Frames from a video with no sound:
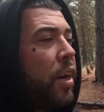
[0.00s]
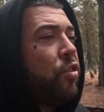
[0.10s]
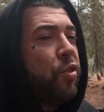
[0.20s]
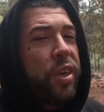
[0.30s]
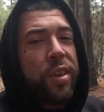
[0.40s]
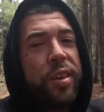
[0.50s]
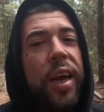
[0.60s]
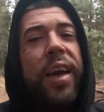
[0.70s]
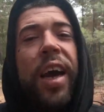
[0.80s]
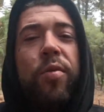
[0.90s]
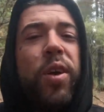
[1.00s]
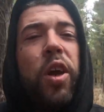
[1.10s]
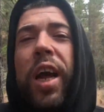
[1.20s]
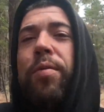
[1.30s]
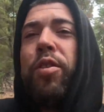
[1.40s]
drink that they have. We
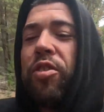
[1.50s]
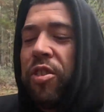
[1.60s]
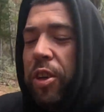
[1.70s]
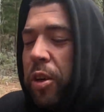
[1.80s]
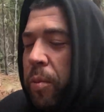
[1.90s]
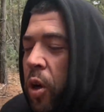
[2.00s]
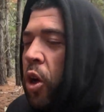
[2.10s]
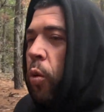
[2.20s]
don't have the syrup.